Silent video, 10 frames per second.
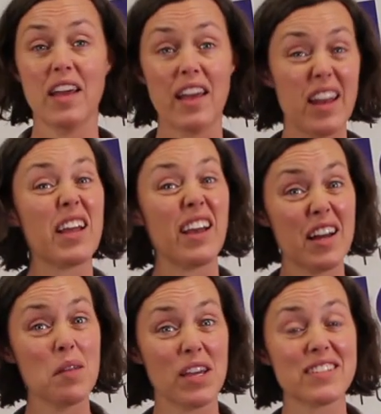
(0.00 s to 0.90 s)
and it
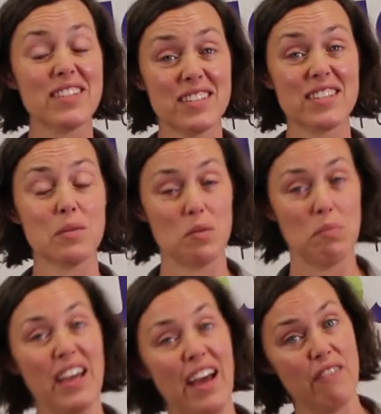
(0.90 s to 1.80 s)
kind of makes sense that it would
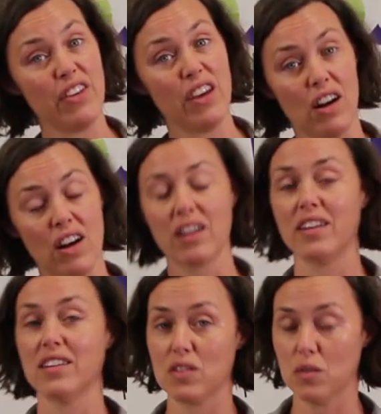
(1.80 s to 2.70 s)
be heavier
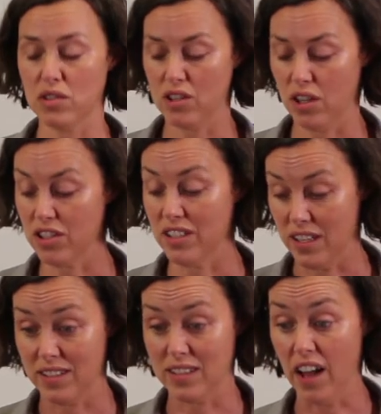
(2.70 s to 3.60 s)
because cornstarch is
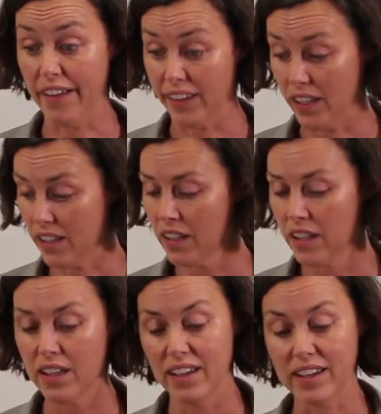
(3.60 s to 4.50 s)
a solid
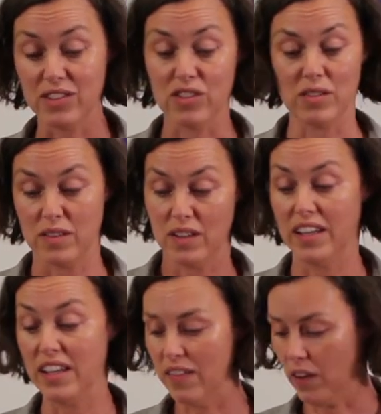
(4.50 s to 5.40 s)
and it's just
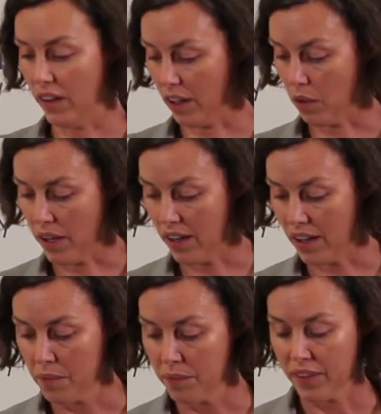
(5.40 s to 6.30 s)
in the liquid.
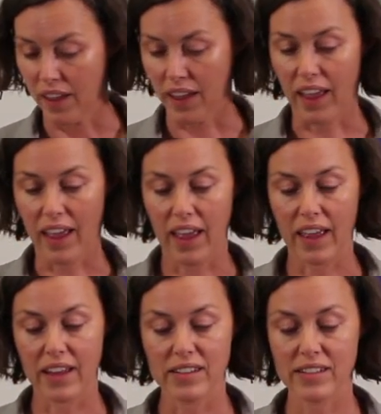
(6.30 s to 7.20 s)

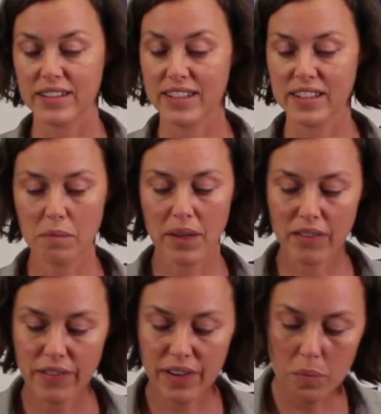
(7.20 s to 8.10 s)
And didn't make
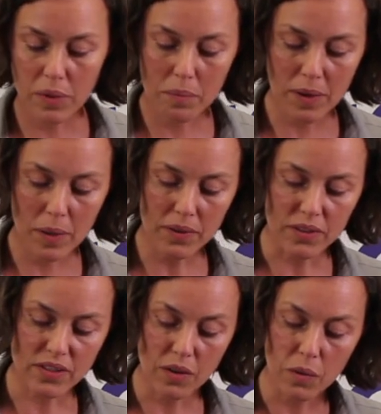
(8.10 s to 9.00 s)
very big
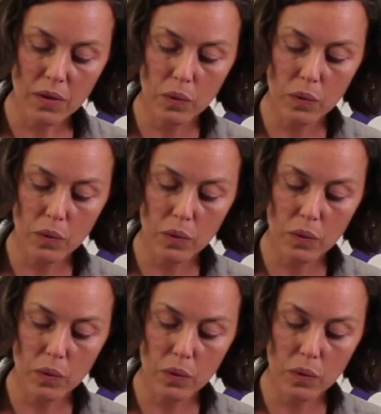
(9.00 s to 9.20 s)
bubbles, so